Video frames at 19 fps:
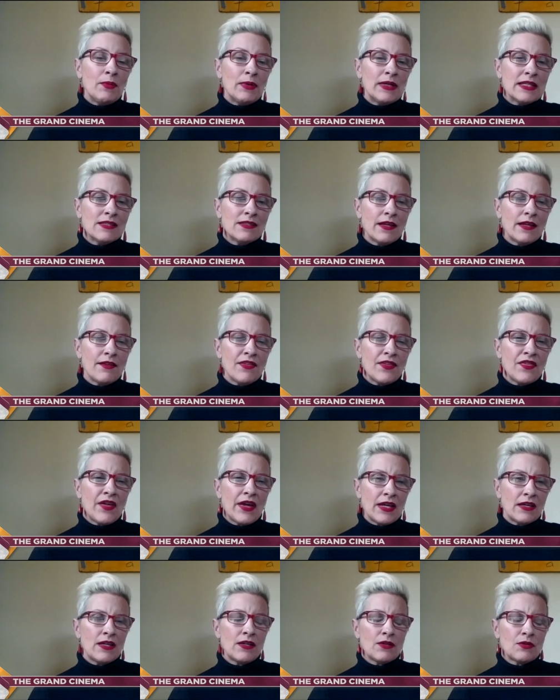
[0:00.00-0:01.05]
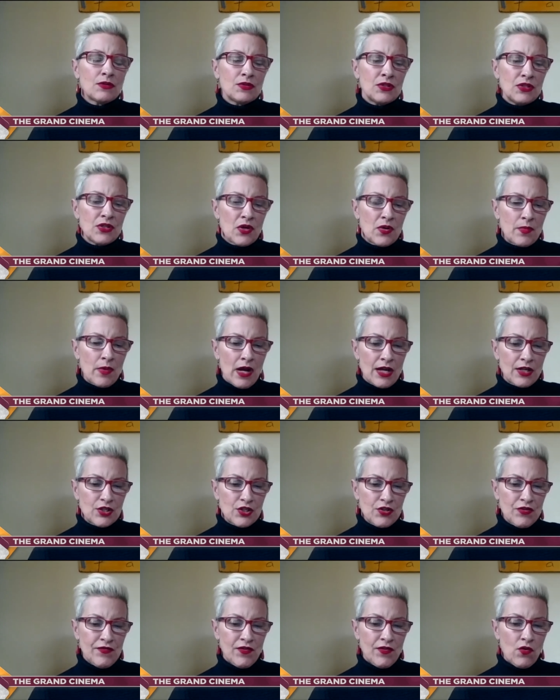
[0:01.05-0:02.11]
want to say thank you so
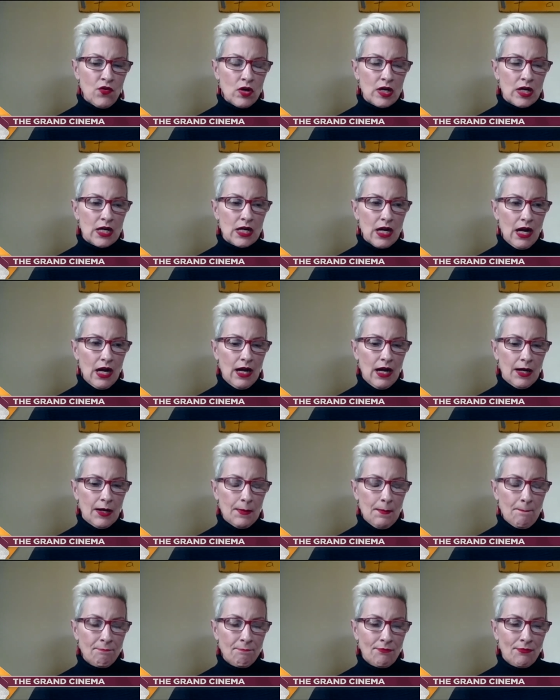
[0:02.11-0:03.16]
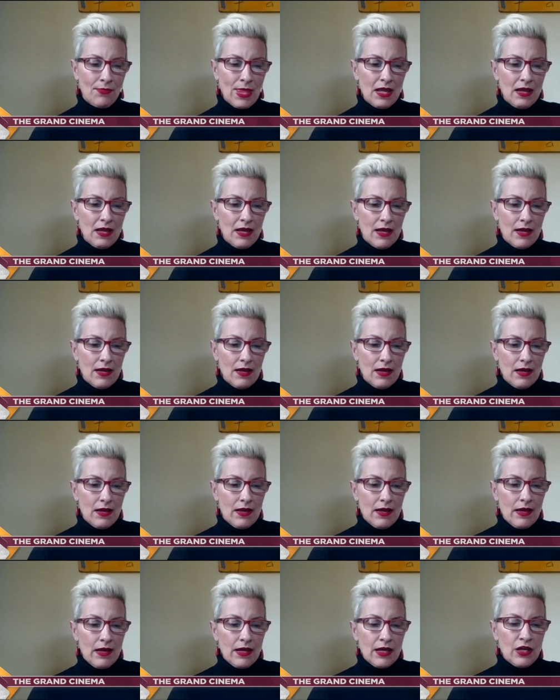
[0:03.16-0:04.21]
much for um,
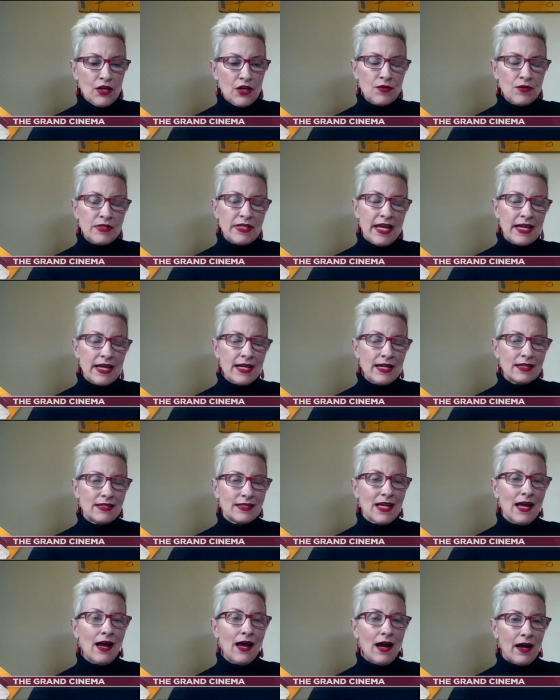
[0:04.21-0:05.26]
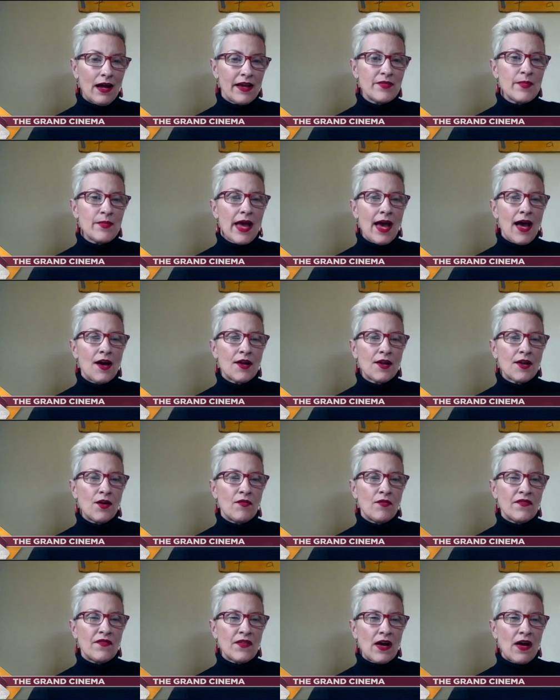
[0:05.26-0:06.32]
you taking time out
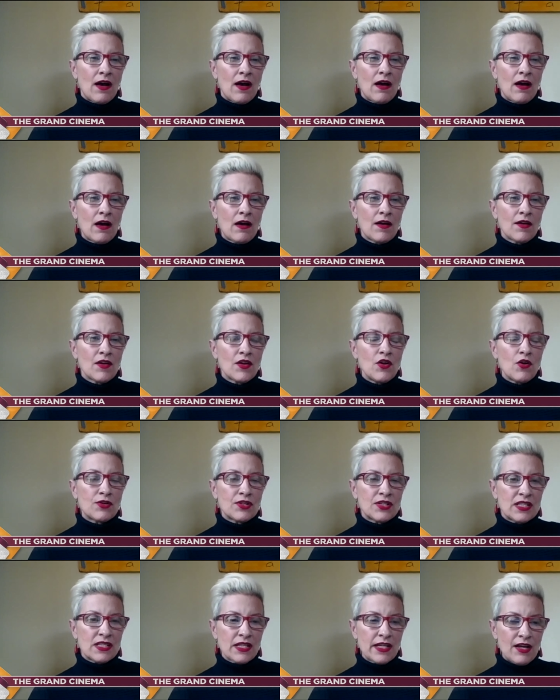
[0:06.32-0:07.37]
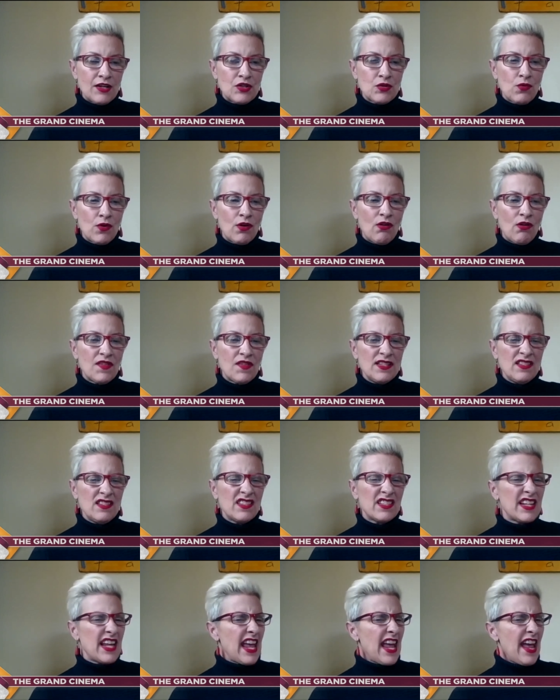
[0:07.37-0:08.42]
of uh, your schedule. This is
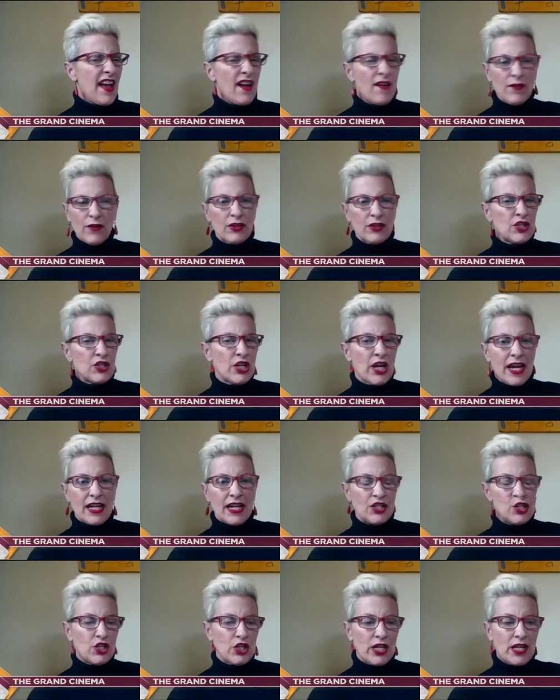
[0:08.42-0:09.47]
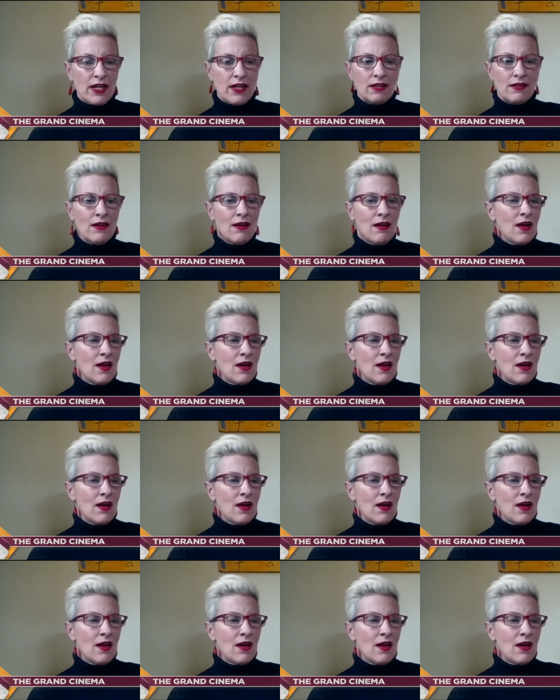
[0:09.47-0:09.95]
an ever changing,